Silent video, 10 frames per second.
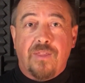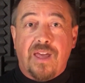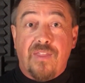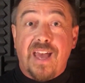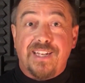
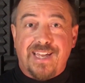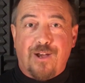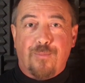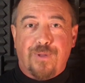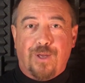They're there to
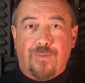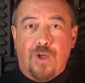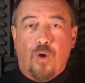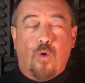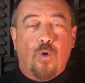help you.
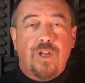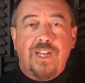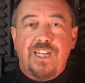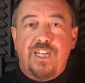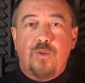All you
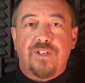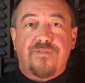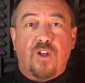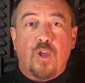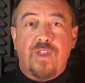need to do is
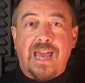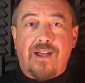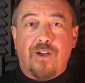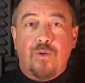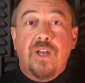follow the
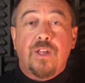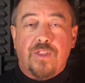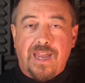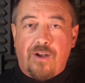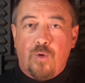arrow
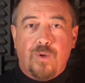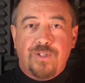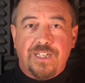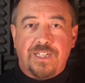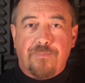will
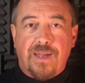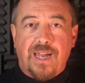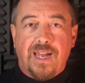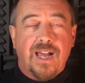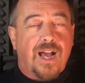
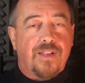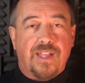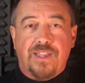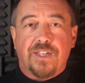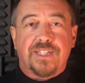disappear, and
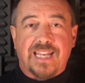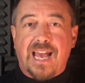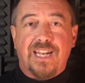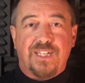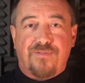then the
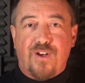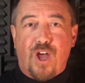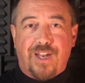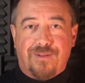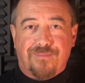scan is
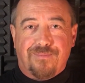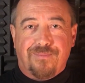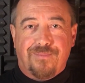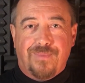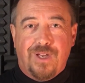fine.
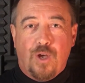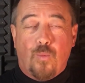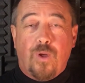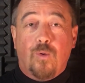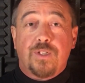
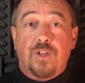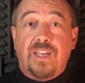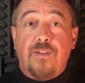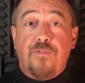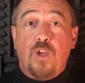We will also
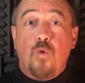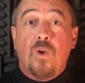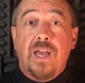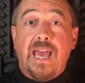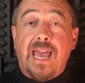give you
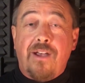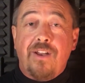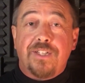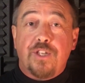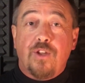
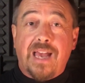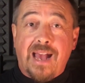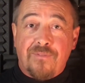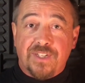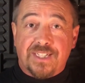areas that you
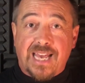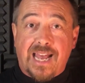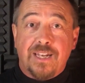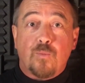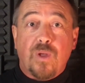haven't
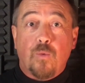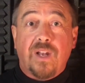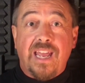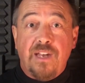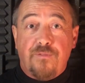scanned, we will
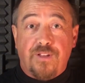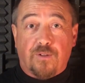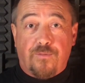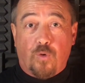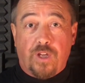infill
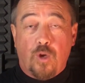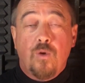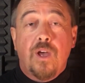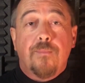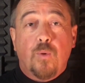for you,
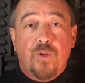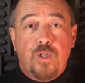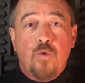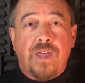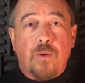but we'll
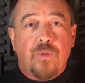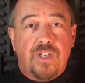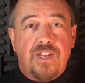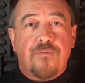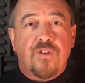do that with a
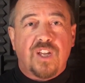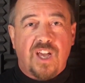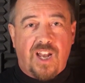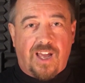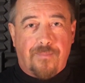different
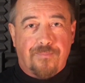colour.